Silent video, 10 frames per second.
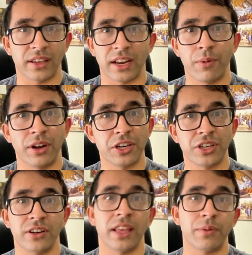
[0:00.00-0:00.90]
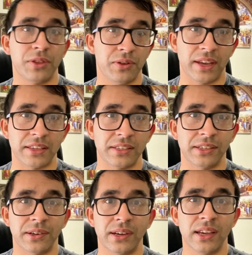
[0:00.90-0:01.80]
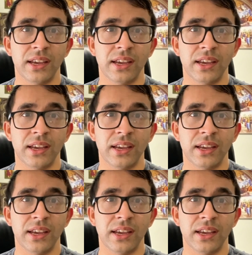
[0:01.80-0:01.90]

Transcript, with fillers: and I want to share that with you guys too.